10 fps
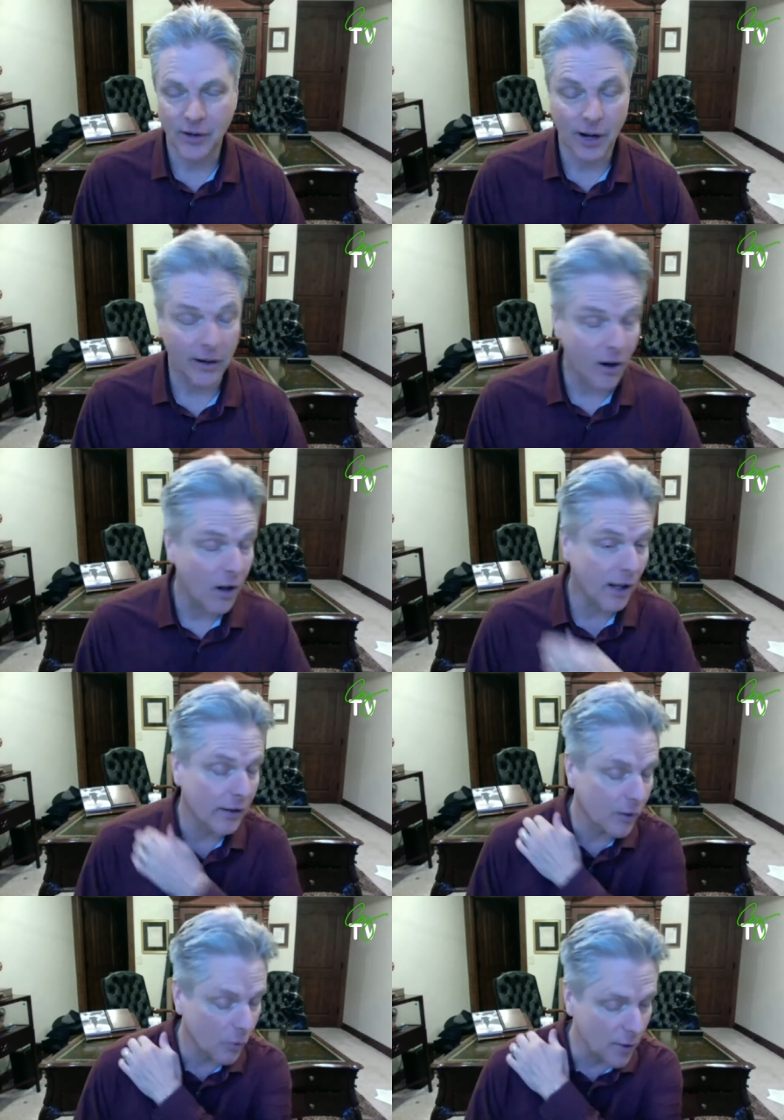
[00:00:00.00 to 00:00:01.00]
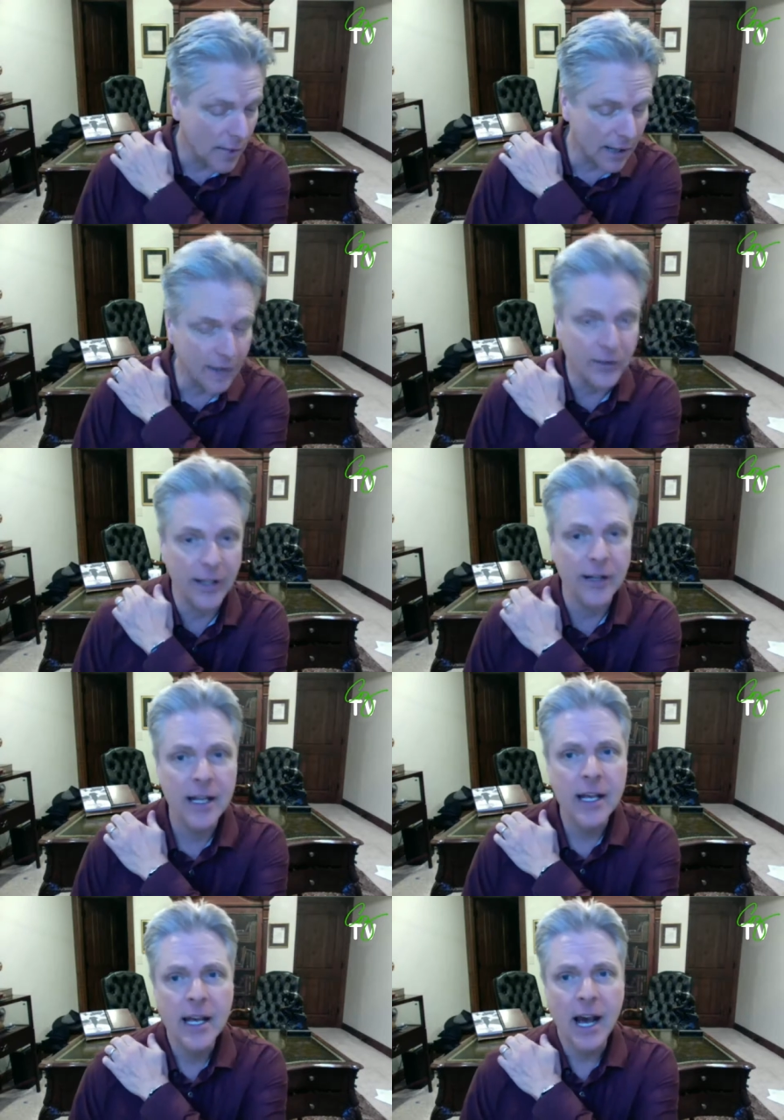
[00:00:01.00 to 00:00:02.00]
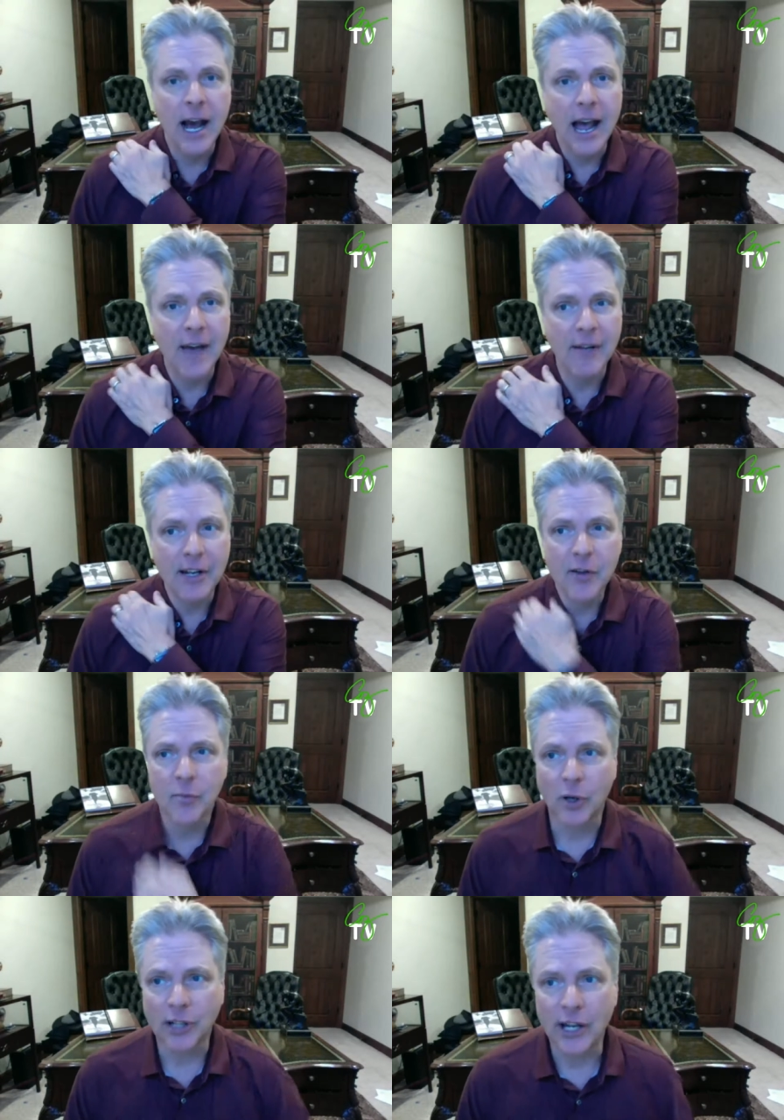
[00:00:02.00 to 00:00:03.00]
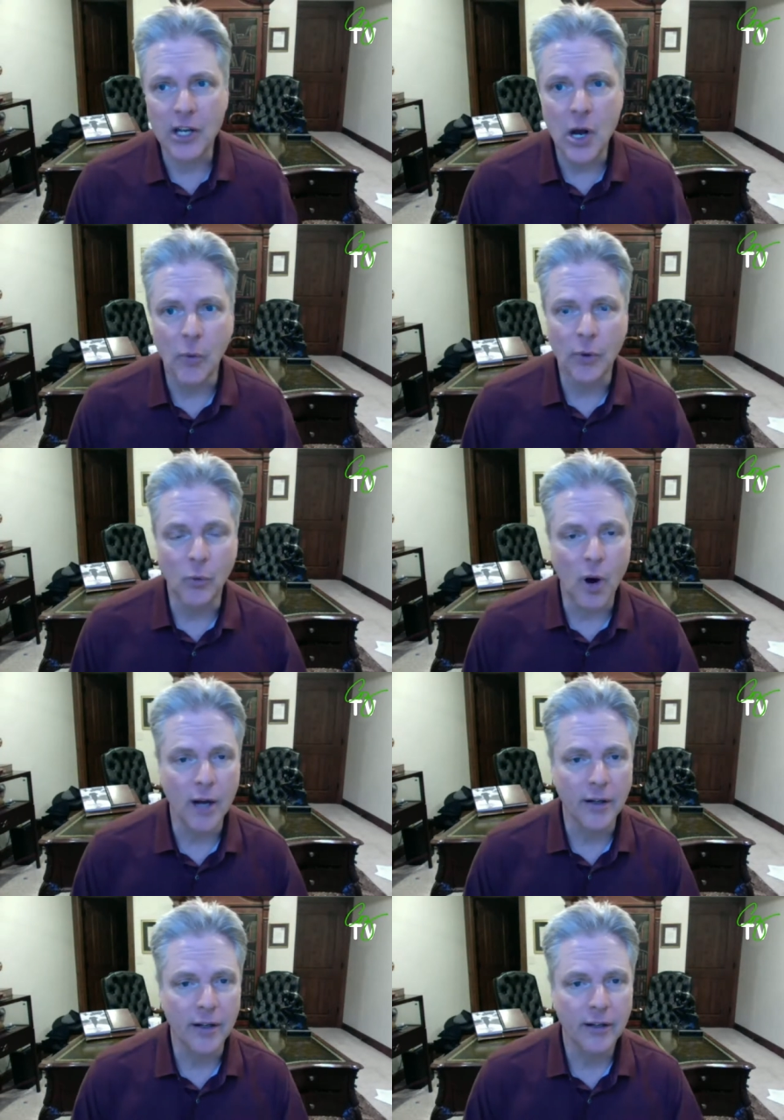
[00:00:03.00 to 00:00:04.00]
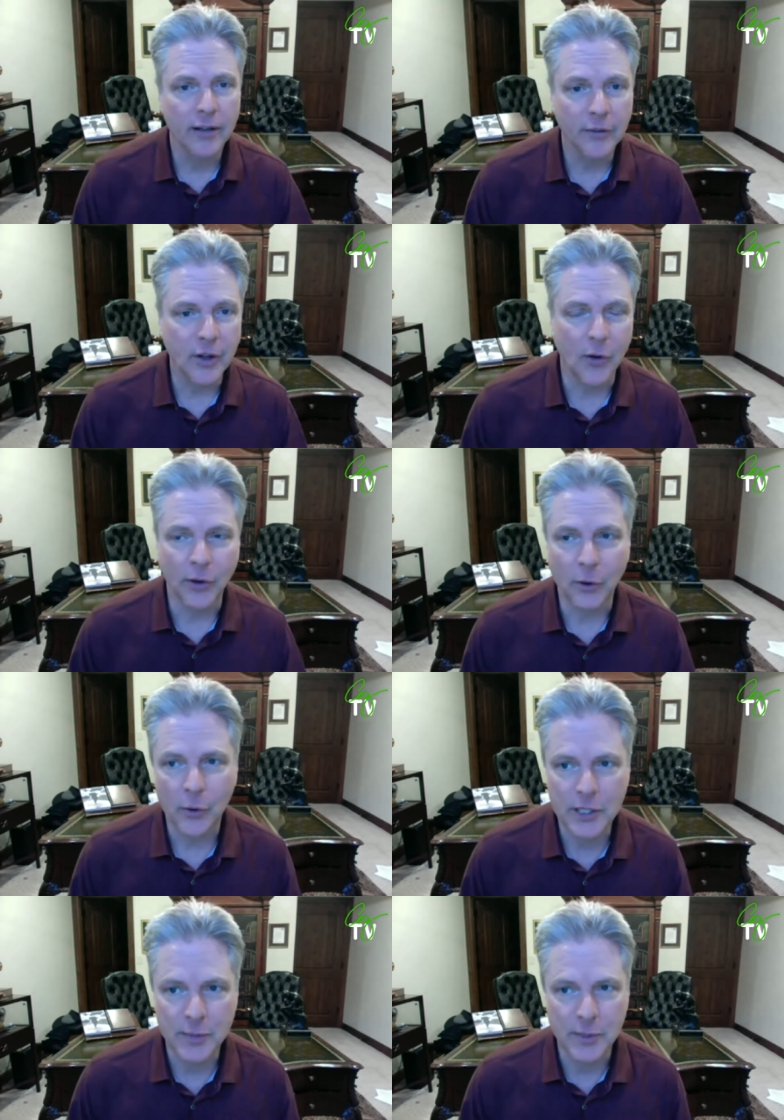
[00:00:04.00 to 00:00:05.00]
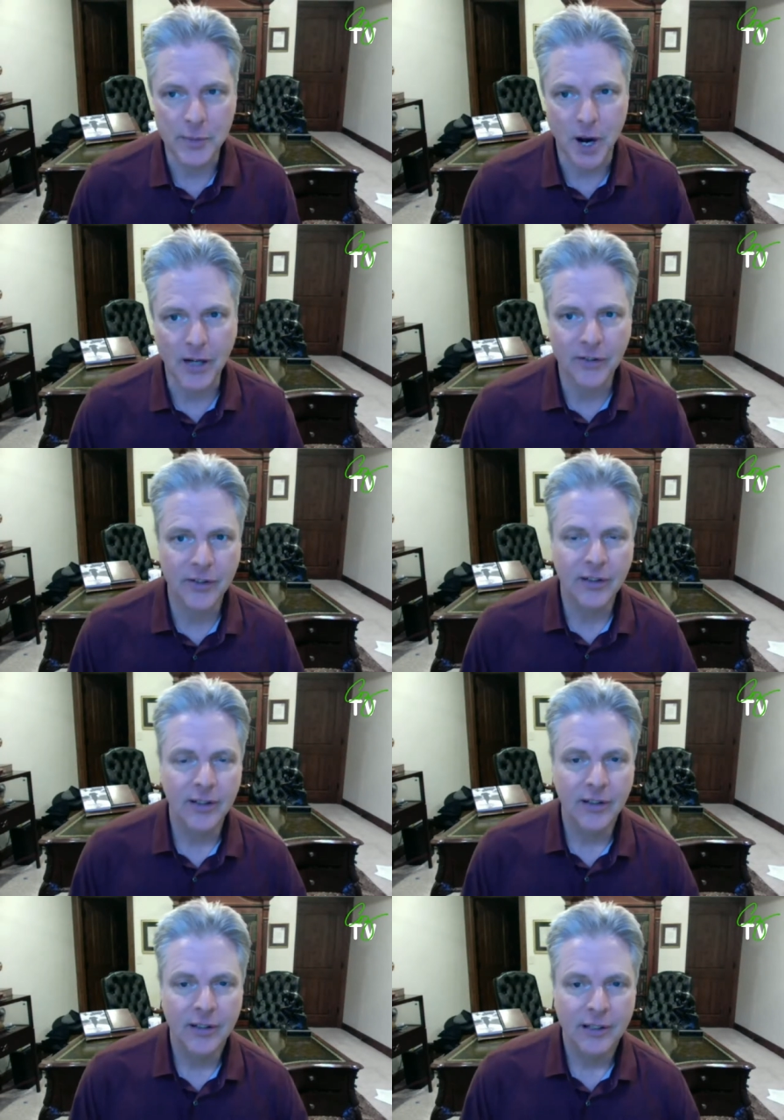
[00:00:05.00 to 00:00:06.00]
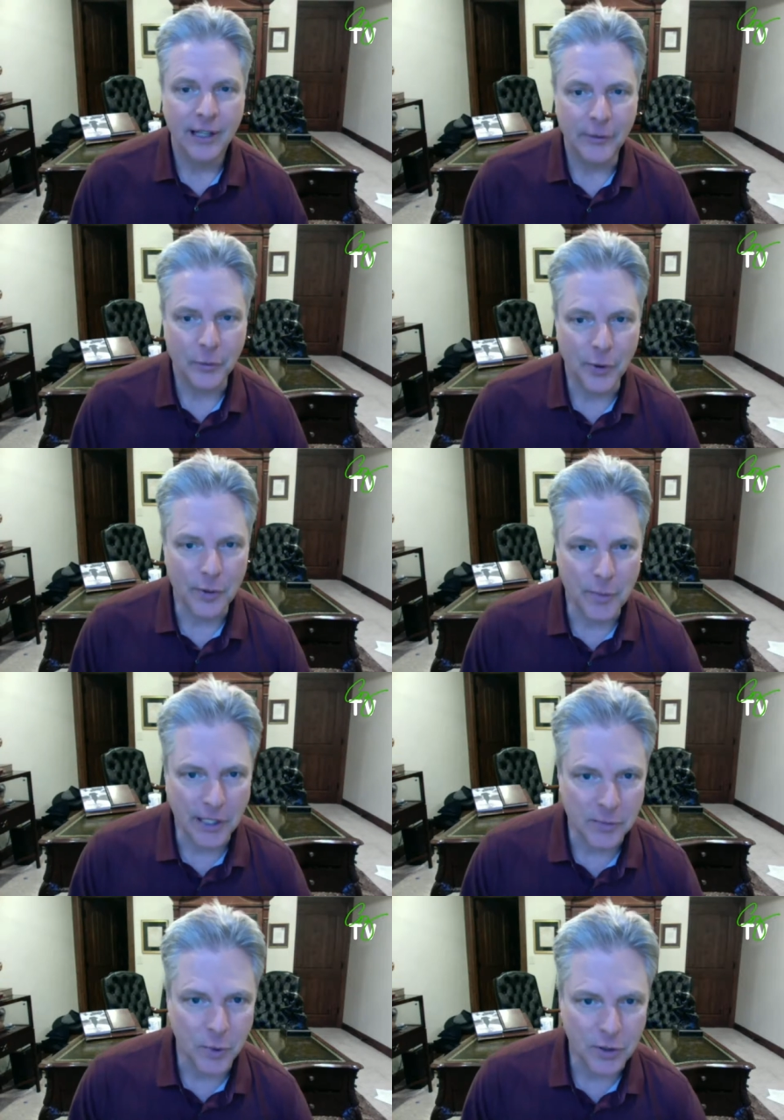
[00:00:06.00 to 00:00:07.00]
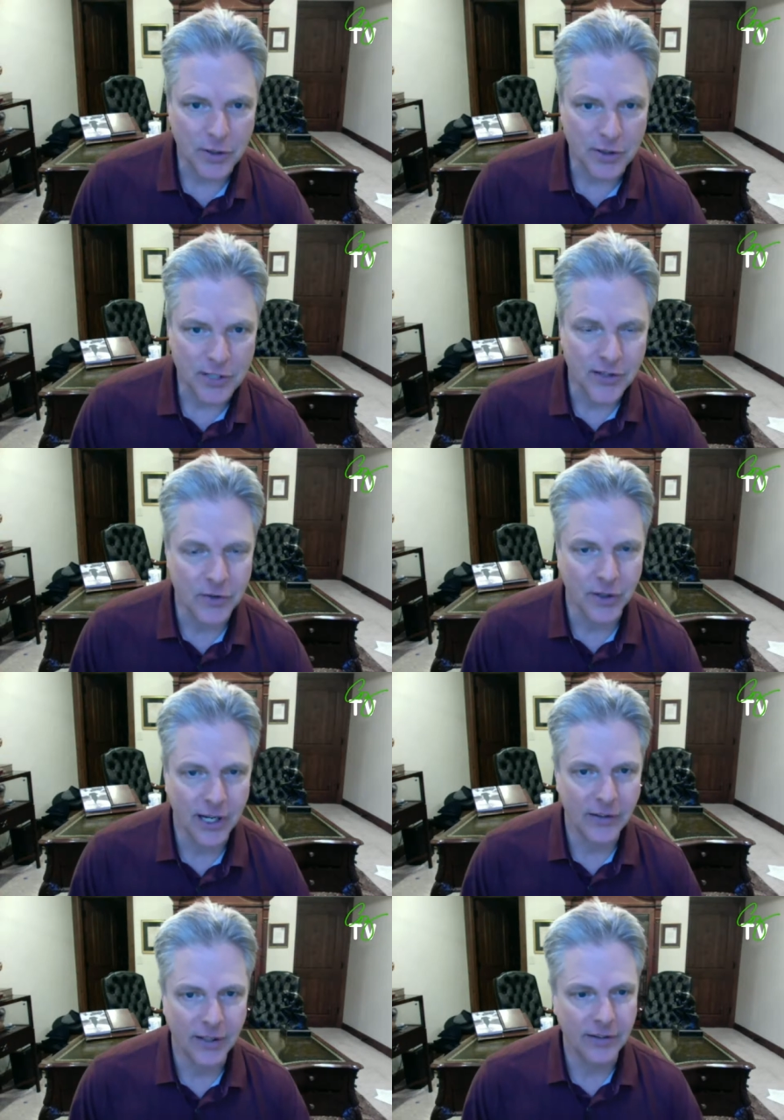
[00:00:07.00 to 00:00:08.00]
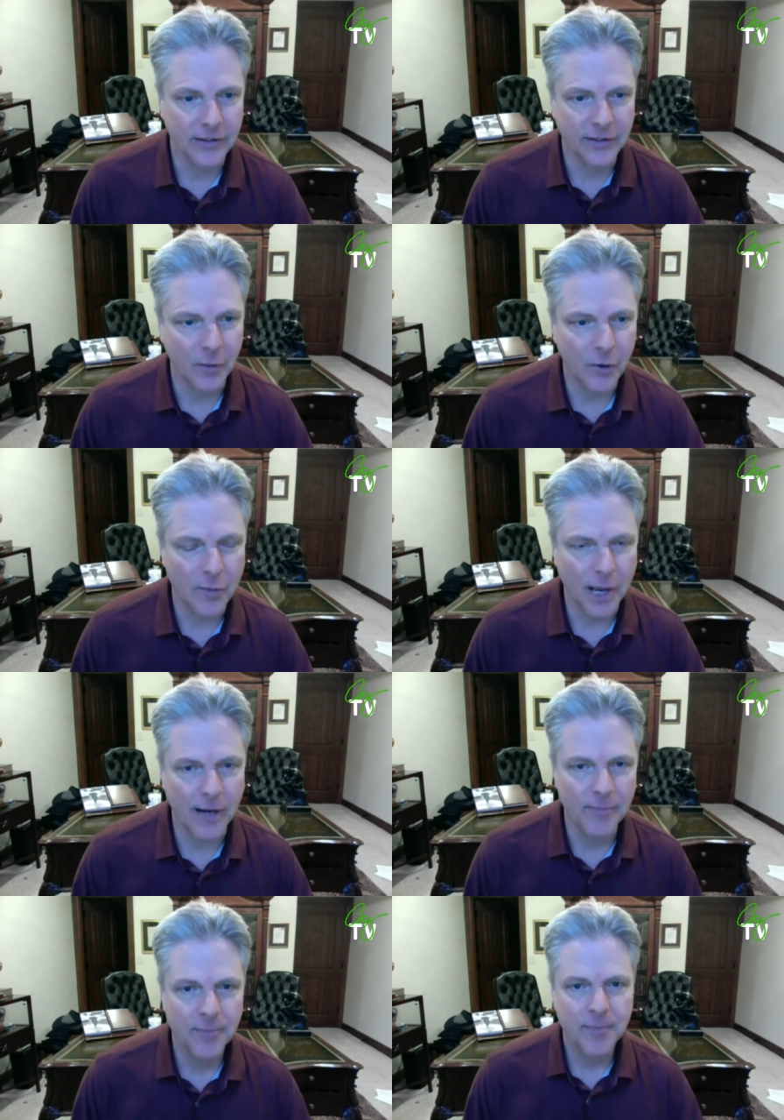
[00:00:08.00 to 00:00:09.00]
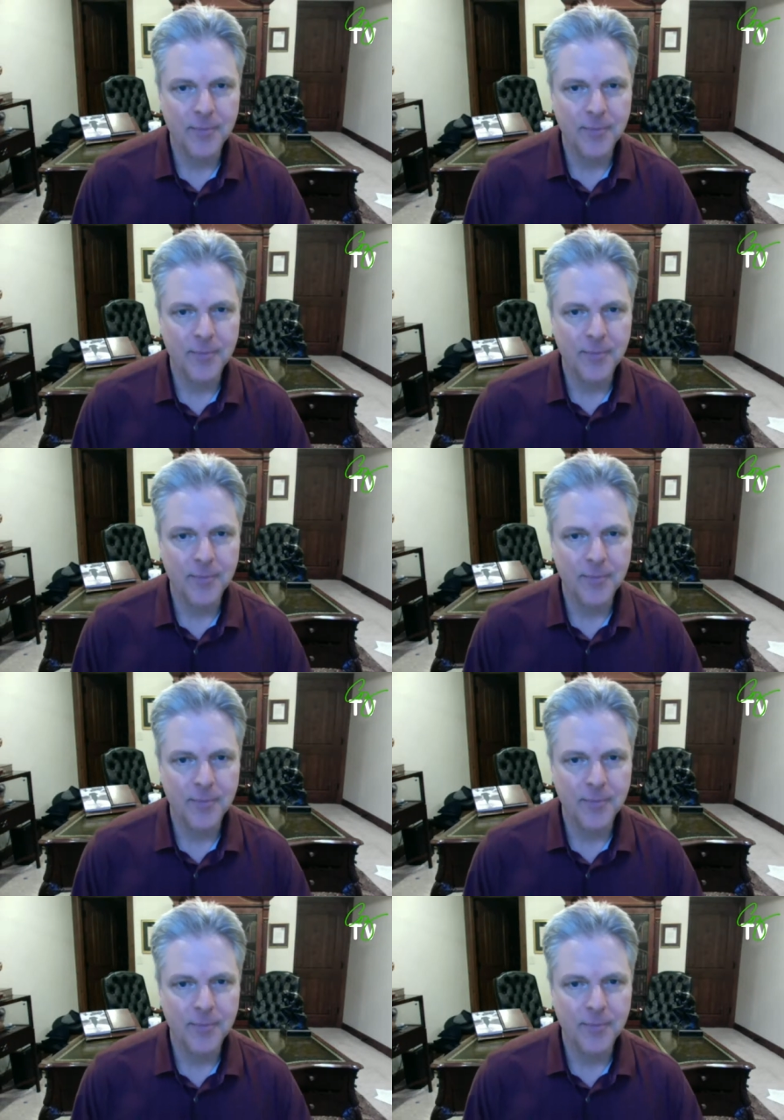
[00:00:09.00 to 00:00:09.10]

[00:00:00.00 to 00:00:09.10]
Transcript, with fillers: "Not at all. I don't worry about it." I said, "I have another book that no one wanted. It's called The Christmas Box, and it's one of the biggest books of the century." I said, "Don't worry about it.